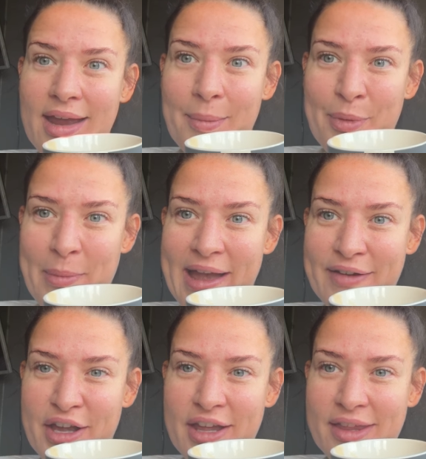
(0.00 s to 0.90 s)
put my hair in
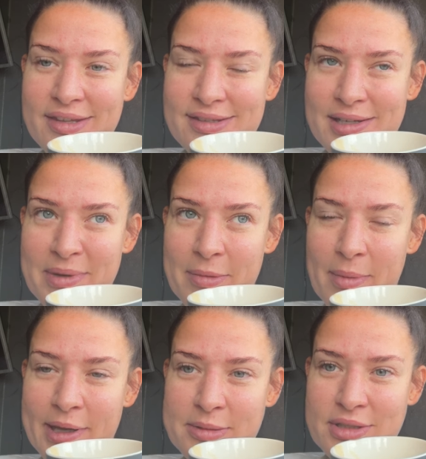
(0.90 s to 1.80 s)
curlers, and I'm getting my
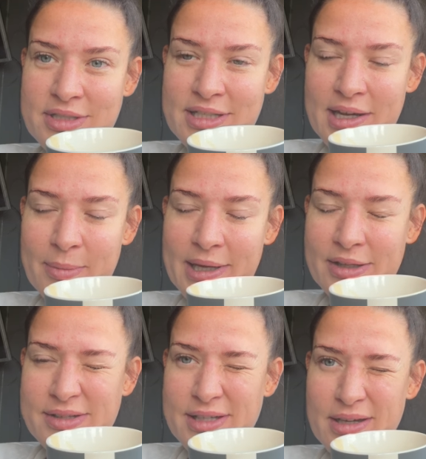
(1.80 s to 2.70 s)
makeup done today by
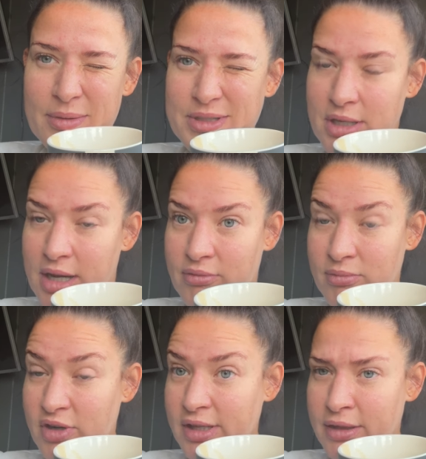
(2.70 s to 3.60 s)
Letizia, which I'm
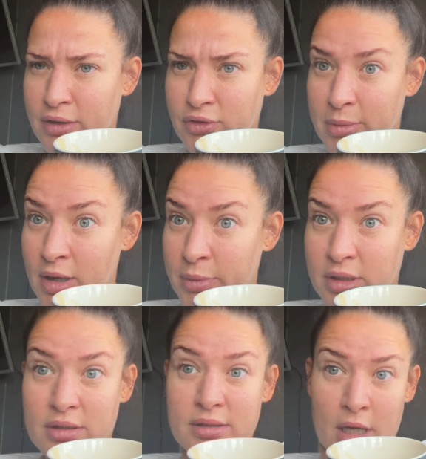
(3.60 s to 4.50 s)
really thankful about
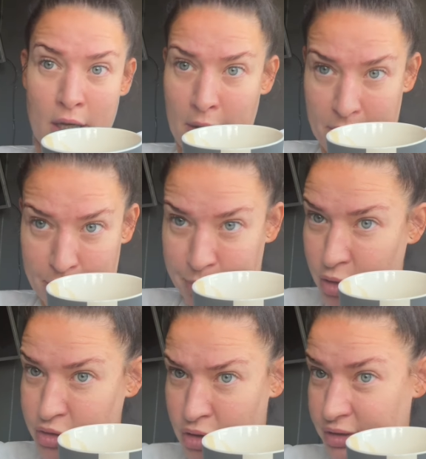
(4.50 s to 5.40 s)
because my
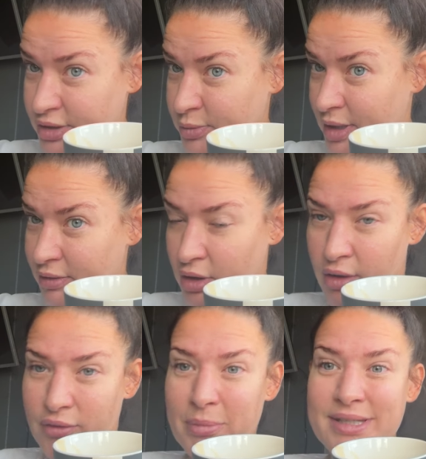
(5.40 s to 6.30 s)
Botox is wearing
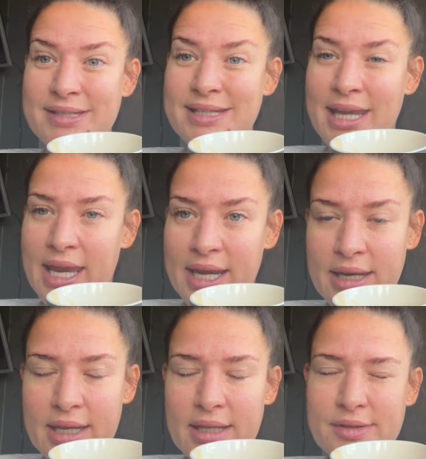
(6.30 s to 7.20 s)
off. My
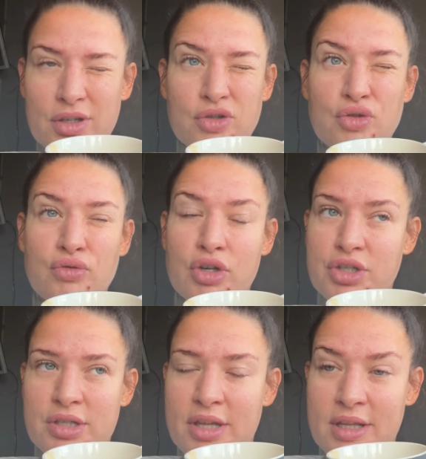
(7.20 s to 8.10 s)
skin is
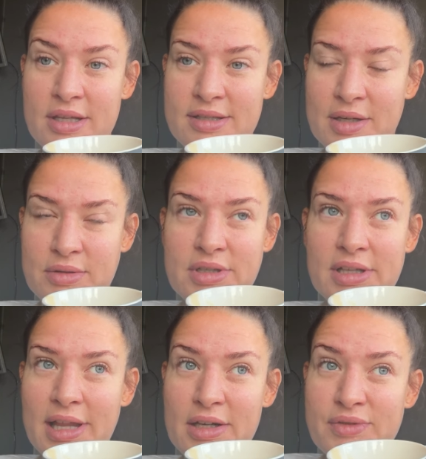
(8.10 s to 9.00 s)
atrocious. I think it's down to
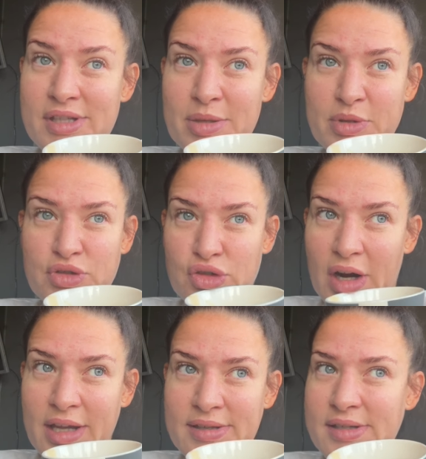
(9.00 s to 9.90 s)
lack of sleep and
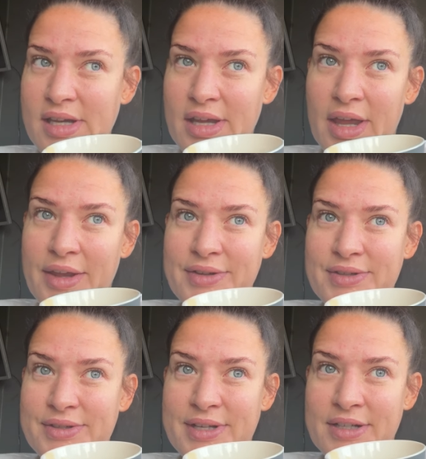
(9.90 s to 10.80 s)
stress.
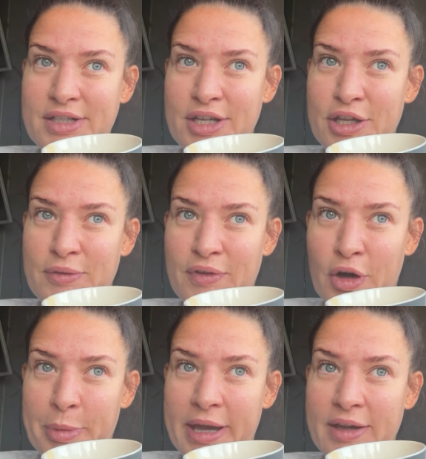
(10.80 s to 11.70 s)
Standard Q four
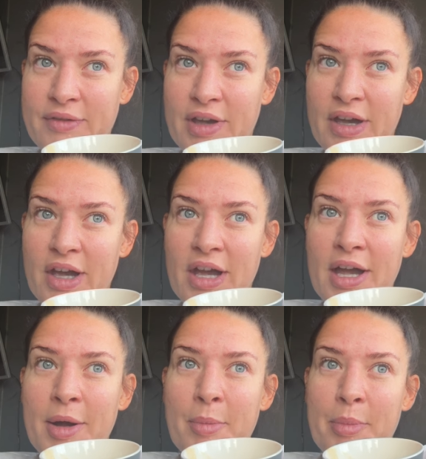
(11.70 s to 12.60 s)
behaviour.
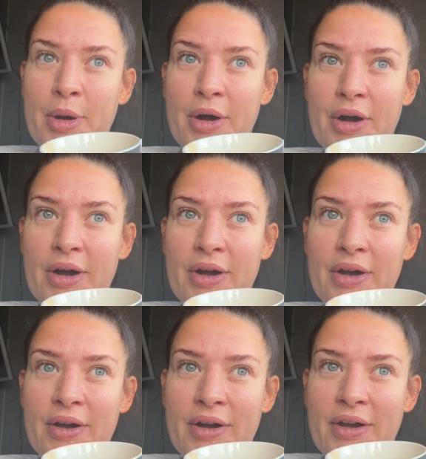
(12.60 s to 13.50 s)
But,
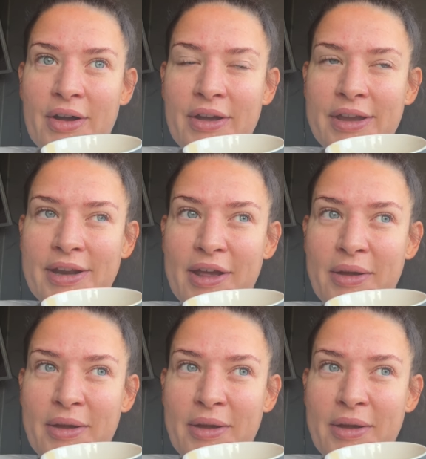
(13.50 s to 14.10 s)
you know,